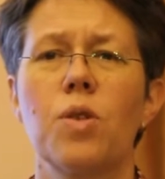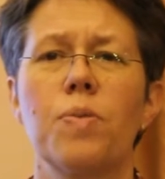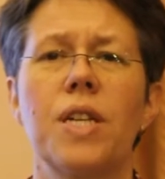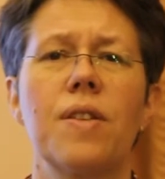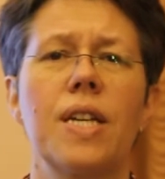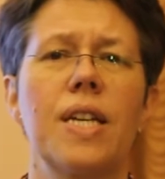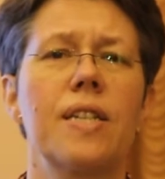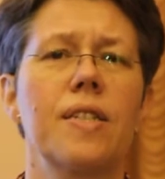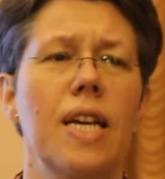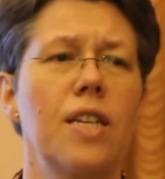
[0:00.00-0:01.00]
would be the
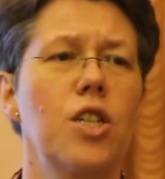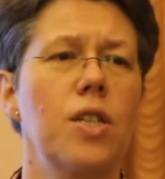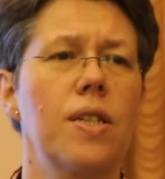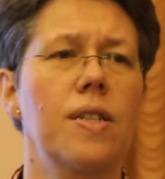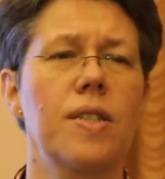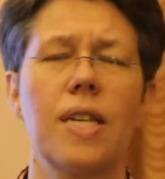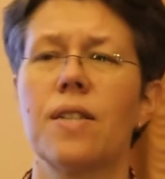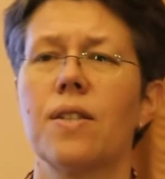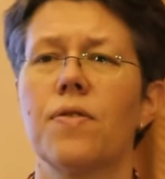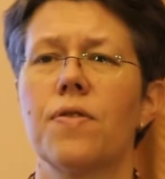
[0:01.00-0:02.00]

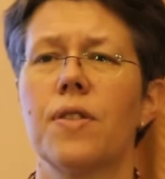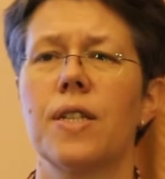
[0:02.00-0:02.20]
extended